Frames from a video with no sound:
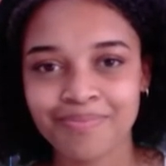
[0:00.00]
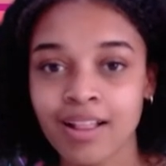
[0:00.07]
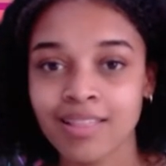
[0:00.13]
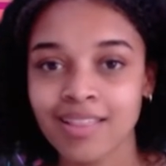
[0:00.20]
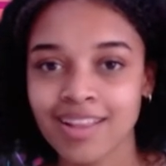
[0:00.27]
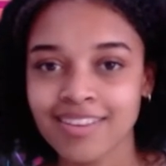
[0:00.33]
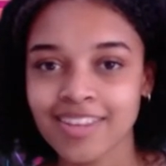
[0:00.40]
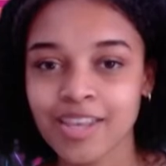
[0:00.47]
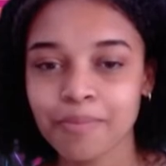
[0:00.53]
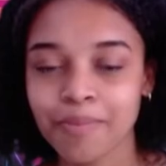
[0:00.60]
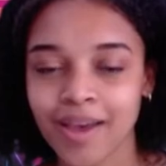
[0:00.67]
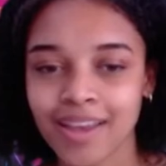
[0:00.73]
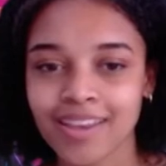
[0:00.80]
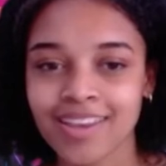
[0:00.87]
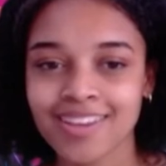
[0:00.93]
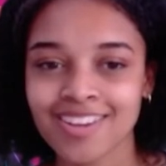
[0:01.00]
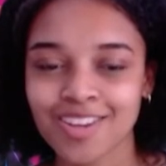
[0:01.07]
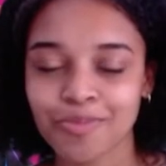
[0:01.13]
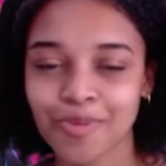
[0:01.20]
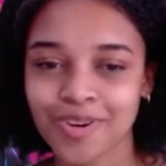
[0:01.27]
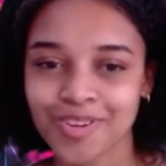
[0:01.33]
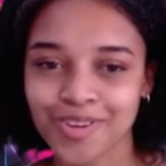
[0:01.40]
Let's get back into
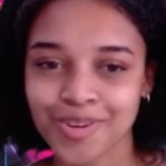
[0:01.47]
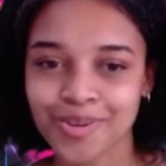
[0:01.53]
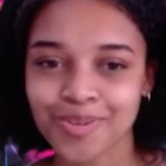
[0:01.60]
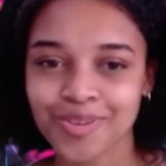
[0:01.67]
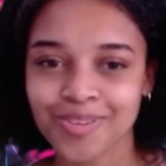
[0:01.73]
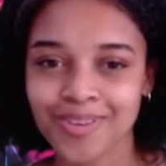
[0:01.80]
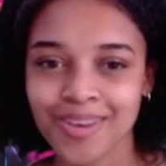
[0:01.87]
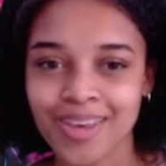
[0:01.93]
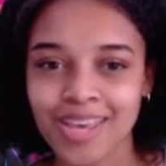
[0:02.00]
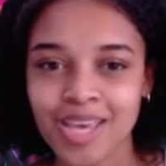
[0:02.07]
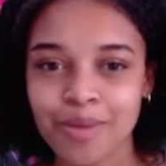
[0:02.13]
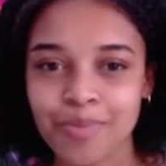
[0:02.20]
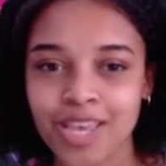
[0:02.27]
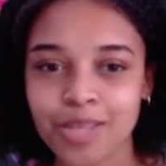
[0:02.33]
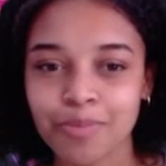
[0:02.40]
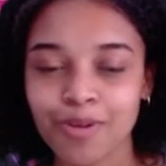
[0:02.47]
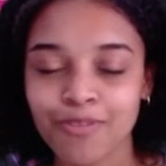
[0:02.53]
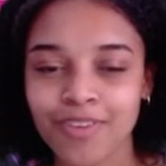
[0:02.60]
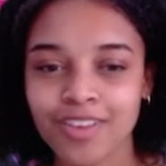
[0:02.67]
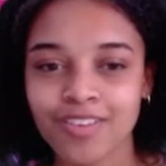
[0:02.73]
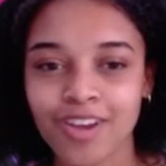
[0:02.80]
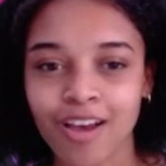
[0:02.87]
sports news. Baseball
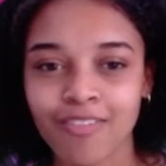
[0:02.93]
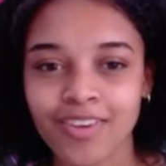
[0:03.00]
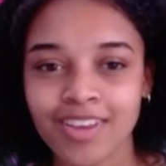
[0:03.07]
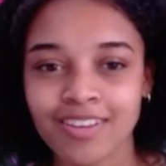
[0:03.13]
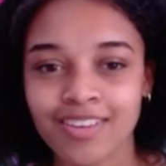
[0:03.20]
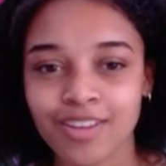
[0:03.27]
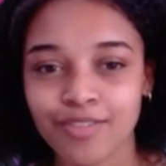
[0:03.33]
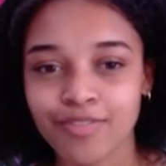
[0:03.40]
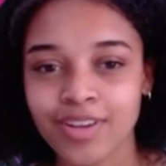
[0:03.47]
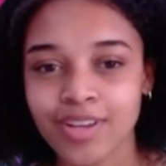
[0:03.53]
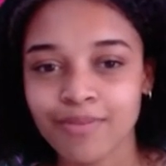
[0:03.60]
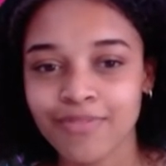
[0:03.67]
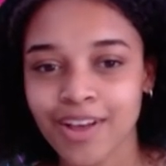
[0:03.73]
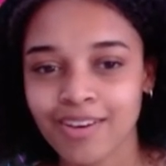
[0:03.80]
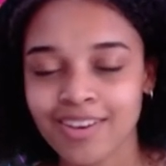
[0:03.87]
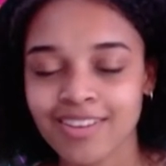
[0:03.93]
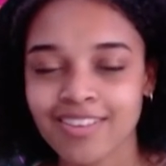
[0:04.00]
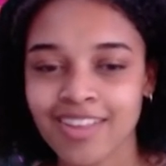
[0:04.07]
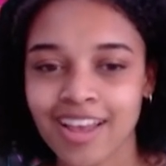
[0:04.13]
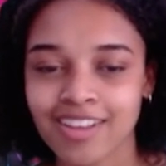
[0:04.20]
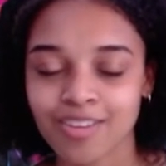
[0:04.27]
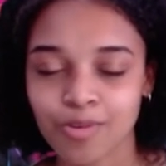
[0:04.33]
faced off against the Freedom Falcons
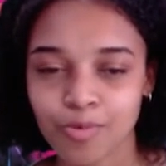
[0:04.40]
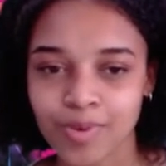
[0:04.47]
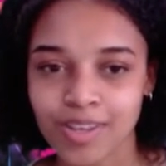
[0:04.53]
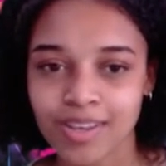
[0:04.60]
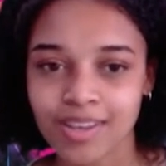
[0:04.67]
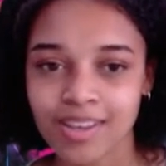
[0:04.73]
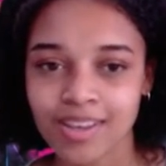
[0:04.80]
last week.